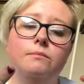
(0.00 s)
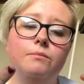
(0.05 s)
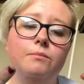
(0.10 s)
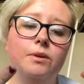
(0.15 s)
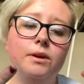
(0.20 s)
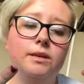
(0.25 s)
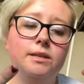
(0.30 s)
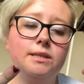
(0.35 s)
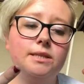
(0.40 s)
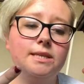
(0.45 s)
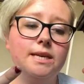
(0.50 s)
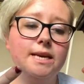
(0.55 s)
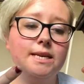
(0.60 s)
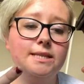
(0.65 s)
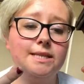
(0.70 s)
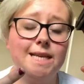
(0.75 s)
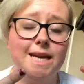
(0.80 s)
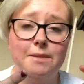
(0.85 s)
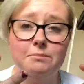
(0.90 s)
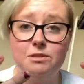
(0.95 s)
but it
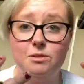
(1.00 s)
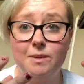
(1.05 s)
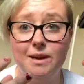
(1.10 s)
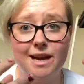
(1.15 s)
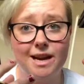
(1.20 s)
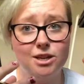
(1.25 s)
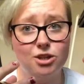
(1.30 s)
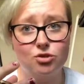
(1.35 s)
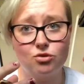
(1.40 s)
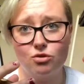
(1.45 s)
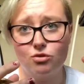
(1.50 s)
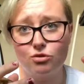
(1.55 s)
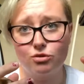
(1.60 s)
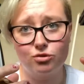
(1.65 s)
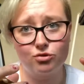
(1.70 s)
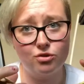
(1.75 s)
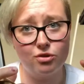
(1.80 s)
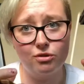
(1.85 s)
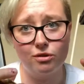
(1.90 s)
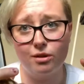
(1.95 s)
seems to be getting stronger and
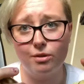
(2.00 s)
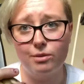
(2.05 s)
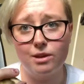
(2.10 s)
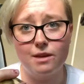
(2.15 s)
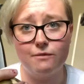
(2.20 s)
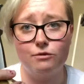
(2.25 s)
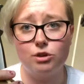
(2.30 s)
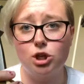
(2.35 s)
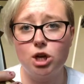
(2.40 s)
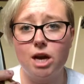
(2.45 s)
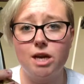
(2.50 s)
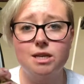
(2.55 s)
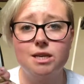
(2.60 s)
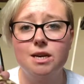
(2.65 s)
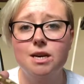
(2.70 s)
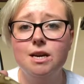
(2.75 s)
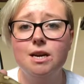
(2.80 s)
stronger with every shed.